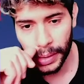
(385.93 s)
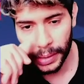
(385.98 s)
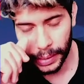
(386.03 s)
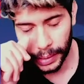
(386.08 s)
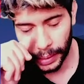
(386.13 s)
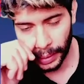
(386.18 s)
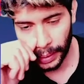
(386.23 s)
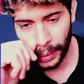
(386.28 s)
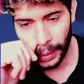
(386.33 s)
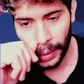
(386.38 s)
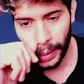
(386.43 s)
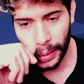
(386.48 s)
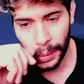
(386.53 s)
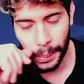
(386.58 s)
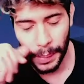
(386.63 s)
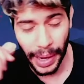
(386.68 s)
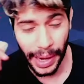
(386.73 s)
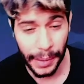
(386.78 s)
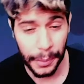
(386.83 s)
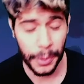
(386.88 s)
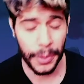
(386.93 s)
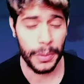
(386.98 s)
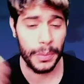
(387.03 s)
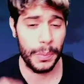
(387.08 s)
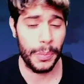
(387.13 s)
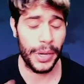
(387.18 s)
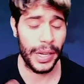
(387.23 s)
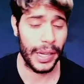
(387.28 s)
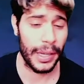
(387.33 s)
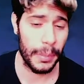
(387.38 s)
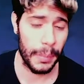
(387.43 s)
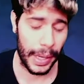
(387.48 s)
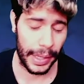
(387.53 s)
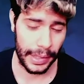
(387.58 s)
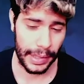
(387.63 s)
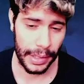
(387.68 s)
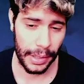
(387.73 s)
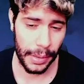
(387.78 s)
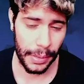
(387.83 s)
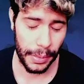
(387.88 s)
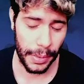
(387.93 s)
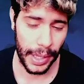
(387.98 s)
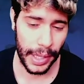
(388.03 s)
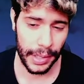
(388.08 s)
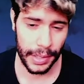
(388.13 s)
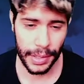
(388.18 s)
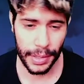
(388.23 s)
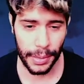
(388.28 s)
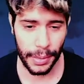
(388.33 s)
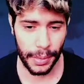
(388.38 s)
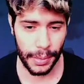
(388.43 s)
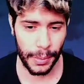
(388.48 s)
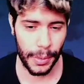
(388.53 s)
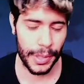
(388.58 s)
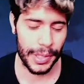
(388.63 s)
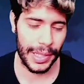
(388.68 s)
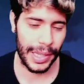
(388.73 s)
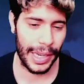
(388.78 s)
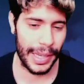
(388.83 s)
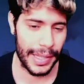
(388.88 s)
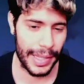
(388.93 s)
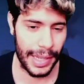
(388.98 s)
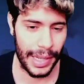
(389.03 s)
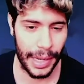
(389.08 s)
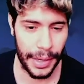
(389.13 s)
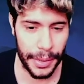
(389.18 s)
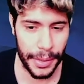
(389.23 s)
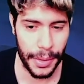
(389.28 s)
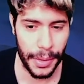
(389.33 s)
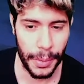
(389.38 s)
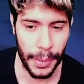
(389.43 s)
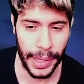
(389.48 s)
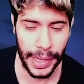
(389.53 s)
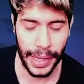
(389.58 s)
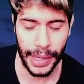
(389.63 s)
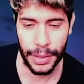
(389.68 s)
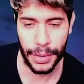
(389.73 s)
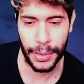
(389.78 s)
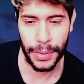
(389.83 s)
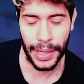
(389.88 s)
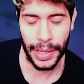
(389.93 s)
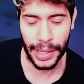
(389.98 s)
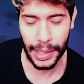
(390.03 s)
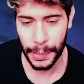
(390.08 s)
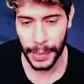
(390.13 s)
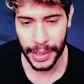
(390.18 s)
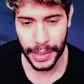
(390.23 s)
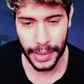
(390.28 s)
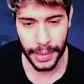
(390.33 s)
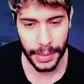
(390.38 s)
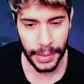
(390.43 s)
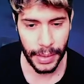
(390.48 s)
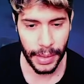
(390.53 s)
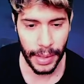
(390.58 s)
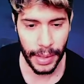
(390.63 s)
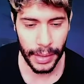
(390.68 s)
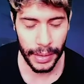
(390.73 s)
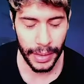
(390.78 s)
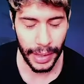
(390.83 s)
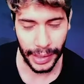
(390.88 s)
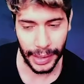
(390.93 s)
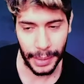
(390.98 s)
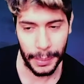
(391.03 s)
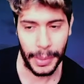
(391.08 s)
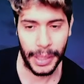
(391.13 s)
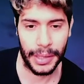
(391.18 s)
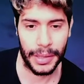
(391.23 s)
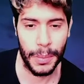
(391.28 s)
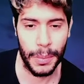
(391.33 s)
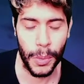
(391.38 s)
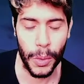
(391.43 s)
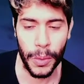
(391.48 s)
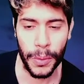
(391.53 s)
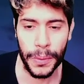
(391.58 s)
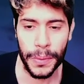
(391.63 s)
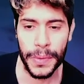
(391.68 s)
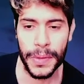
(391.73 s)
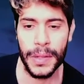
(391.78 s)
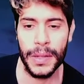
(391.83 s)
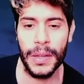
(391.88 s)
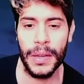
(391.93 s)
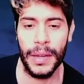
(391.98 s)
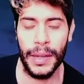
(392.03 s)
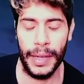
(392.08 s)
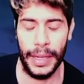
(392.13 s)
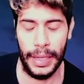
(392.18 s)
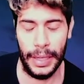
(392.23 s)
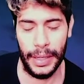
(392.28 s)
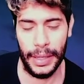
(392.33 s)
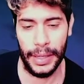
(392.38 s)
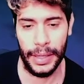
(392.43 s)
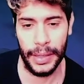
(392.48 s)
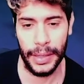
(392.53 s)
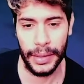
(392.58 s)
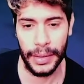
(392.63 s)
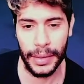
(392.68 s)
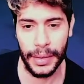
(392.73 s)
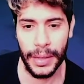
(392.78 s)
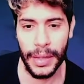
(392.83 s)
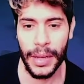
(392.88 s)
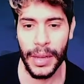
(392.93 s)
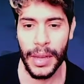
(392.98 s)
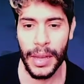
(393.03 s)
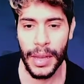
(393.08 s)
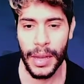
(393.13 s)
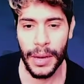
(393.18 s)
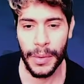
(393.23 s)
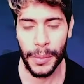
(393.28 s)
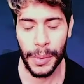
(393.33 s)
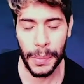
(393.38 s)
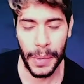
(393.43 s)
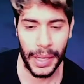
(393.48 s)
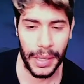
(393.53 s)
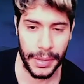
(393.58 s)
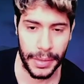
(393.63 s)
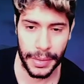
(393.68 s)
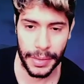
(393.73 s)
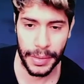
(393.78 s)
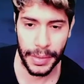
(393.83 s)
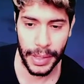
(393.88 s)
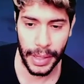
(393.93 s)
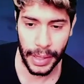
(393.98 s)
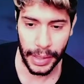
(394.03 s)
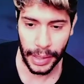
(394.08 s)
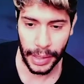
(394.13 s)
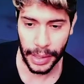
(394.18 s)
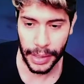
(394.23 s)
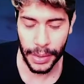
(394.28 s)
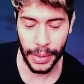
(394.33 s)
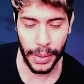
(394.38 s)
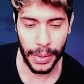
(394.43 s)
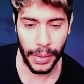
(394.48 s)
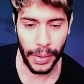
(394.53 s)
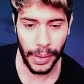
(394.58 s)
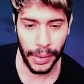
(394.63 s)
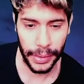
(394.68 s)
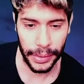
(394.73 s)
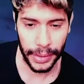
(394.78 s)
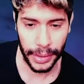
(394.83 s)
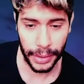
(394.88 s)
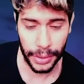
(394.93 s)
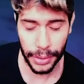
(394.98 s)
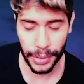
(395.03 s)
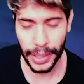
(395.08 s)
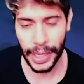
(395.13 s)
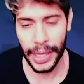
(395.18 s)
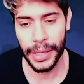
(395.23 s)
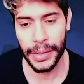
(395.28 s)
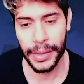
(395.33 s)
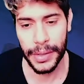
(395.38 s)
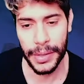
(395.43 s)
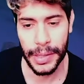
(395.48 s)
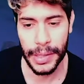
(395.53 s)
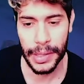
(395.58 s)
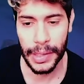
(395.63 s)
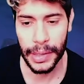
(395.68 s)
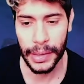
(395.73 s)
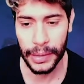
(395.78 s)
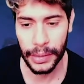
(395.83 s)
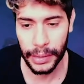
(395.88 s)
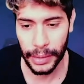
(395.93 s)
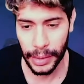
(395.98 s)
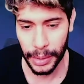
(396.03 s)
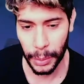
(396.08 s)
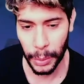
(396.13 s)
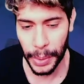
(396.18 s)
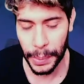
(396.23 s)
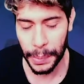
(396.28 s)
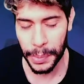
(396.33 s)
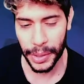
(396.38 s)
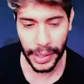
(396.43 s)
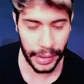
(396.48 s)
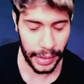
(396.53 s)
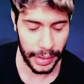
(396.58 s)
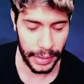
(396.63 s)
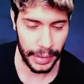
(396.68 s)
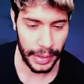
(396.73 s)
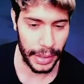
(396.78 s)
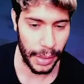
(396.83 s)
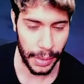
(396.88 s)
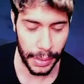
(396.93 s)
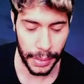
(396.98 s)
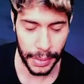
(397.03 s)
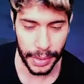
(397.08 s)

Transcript: I will bring in my Ditto, right? So worst case scenario, we get 2 Dynamax moves and we manage to get a KO on the Tornadoes, then we bring the Ditto.